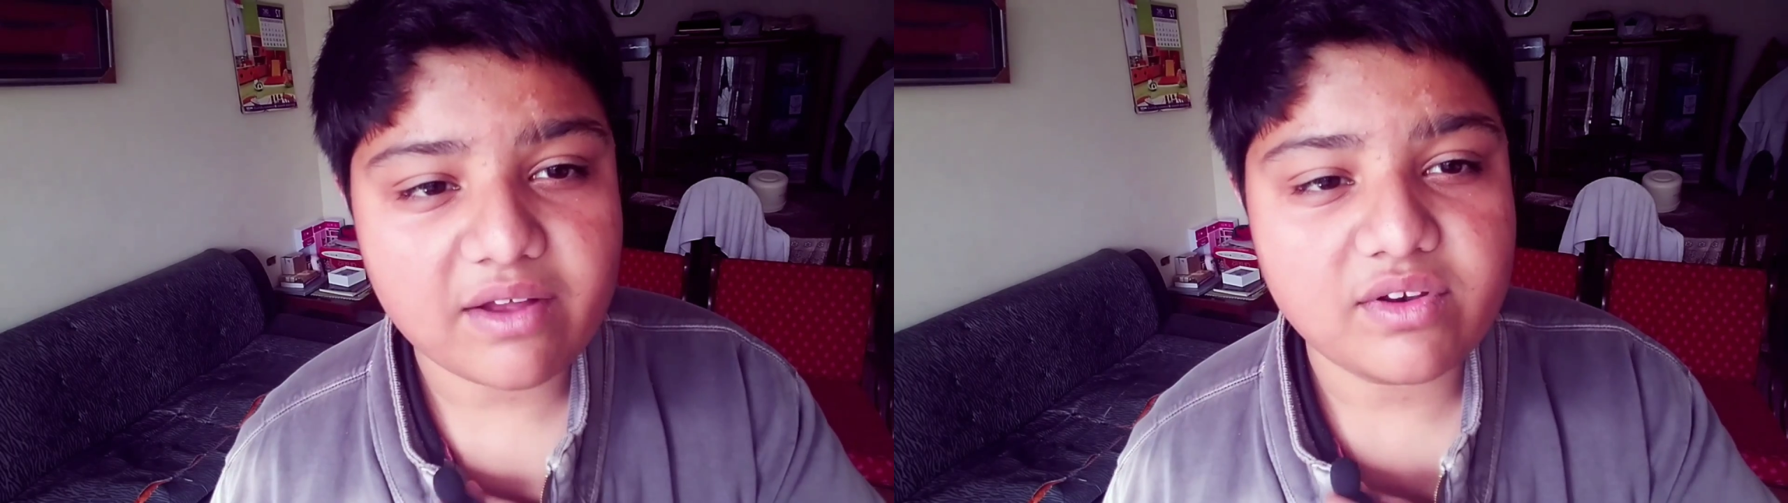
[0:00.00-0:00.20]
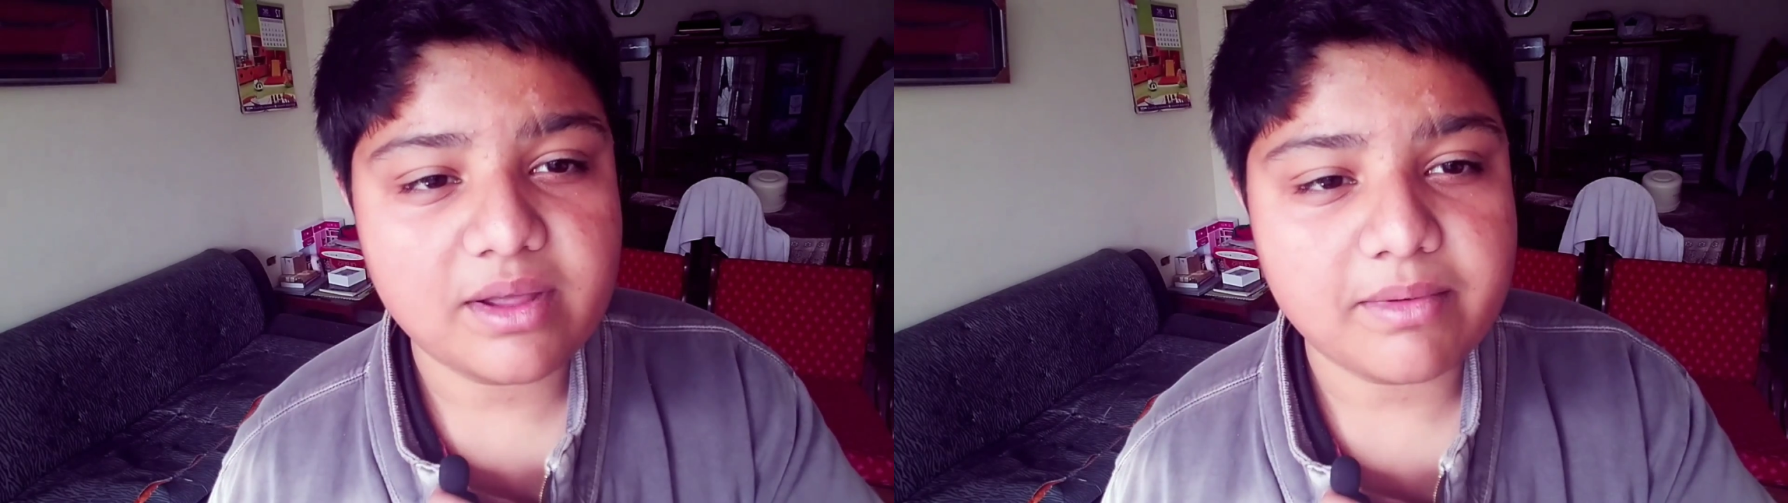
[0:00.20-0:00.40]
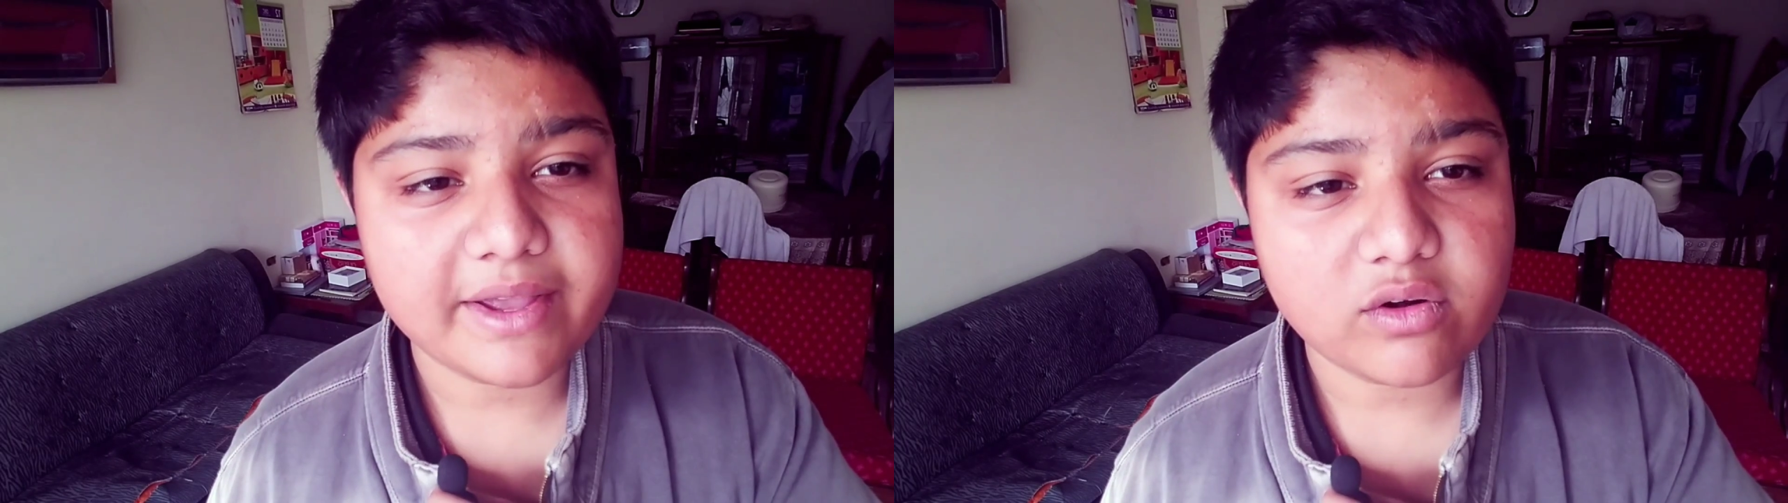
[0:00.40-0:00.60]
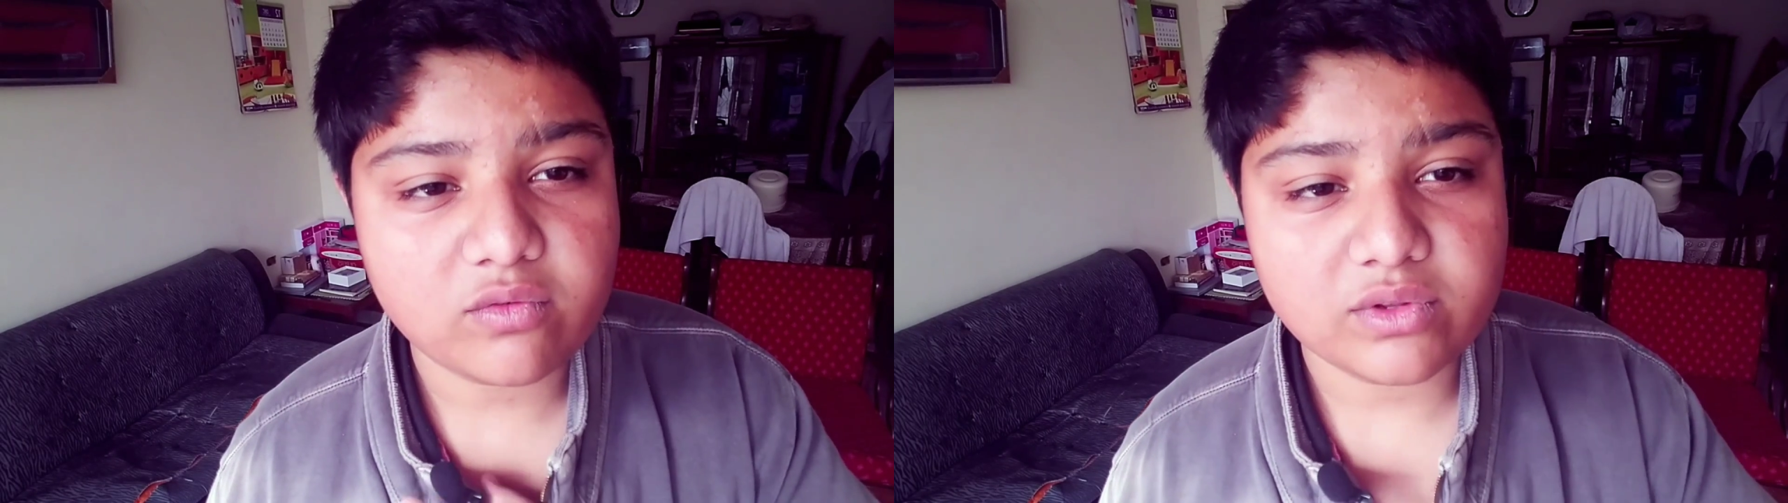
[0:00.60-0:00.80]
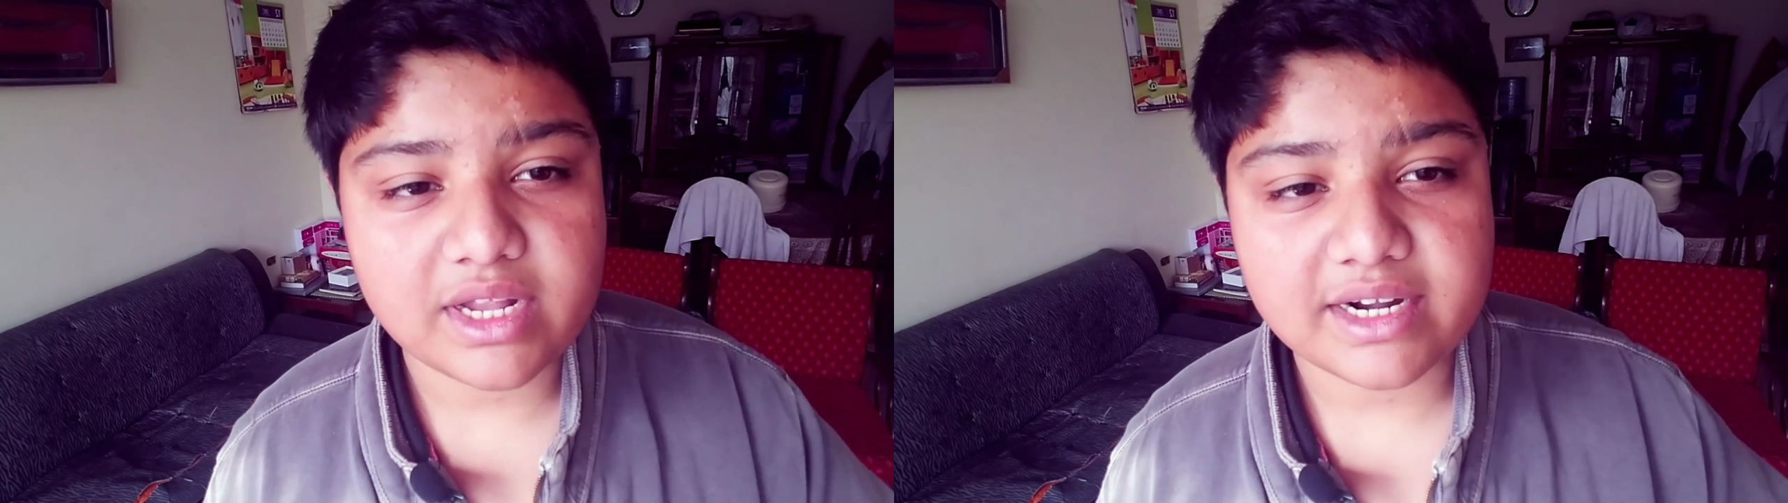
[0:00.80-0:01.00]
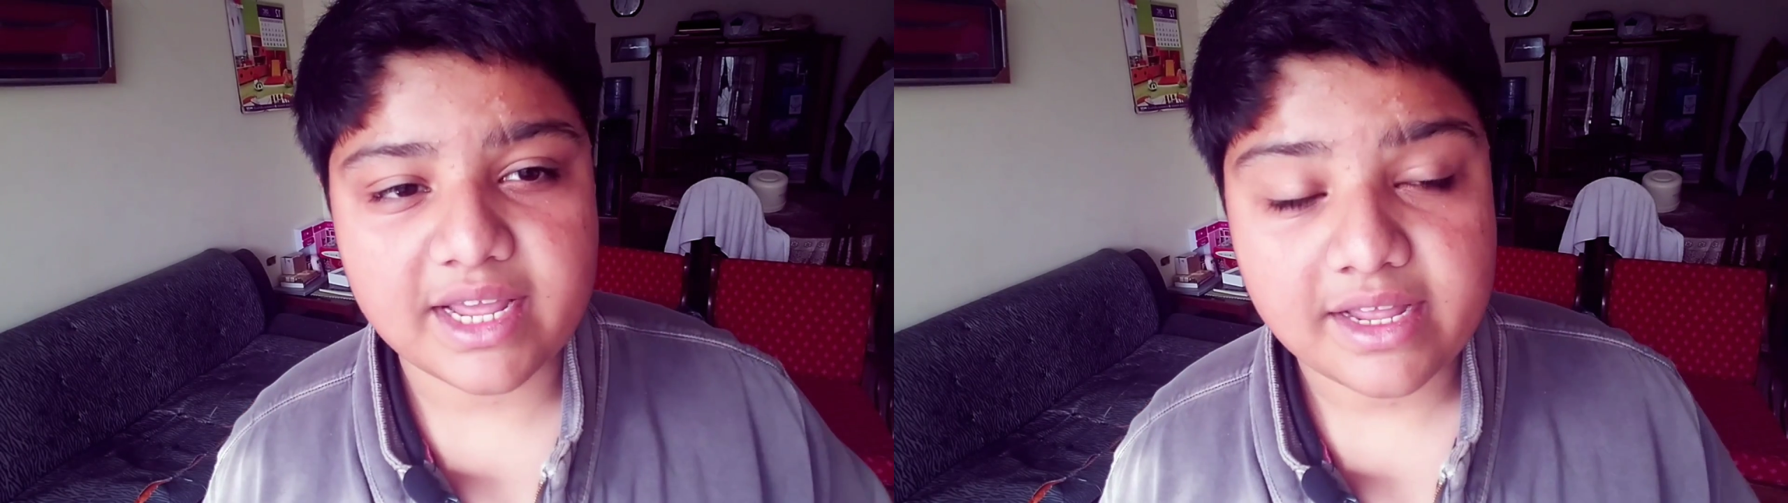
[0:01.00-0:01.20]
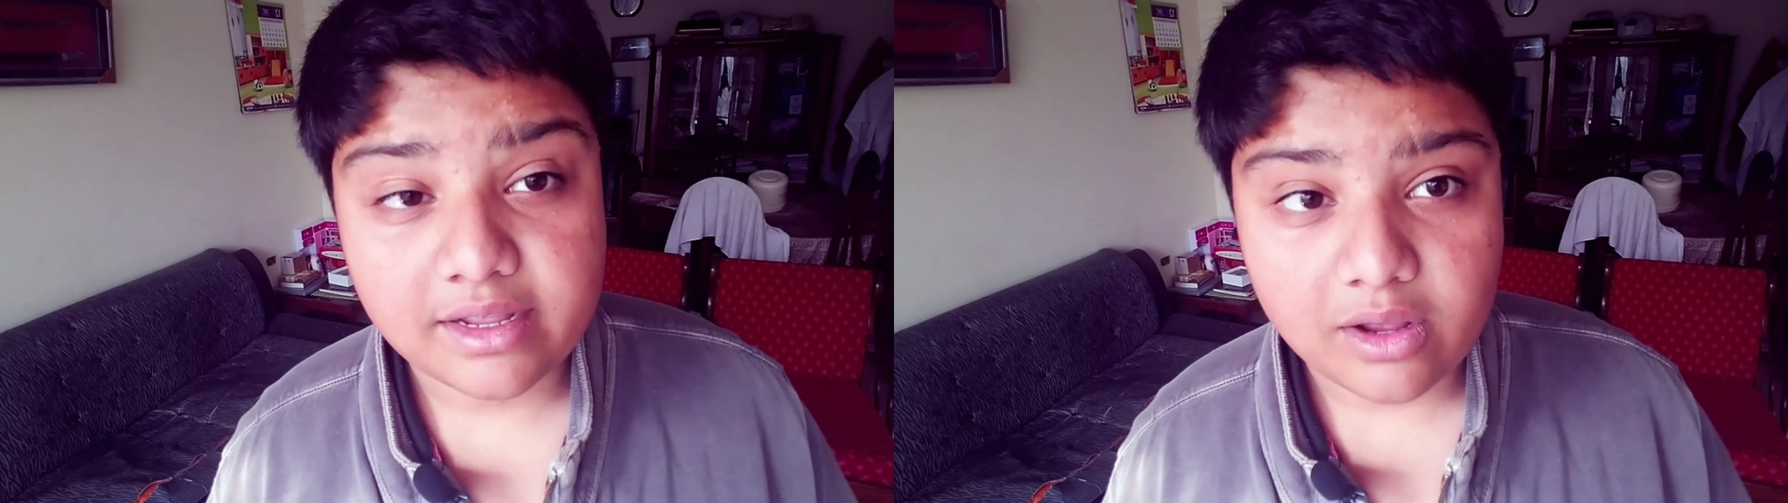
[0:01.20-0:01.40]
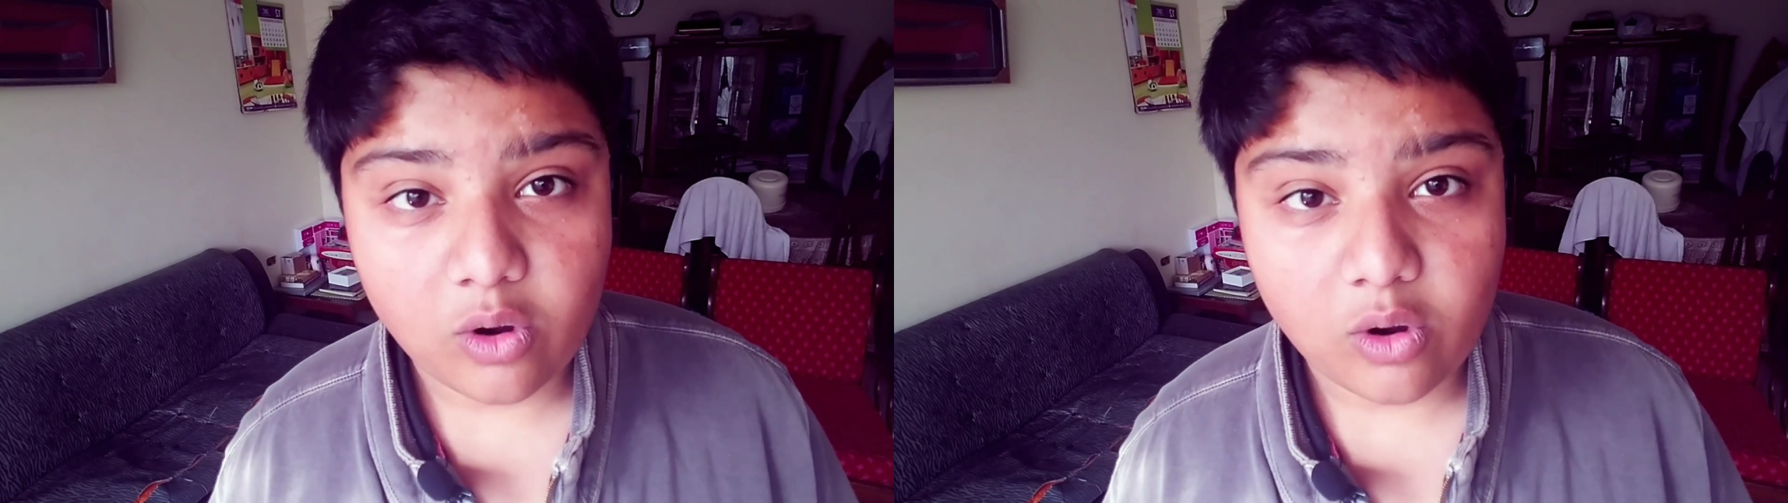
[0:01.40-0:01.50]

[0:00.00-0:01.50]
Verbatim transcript: lavalier microphone that I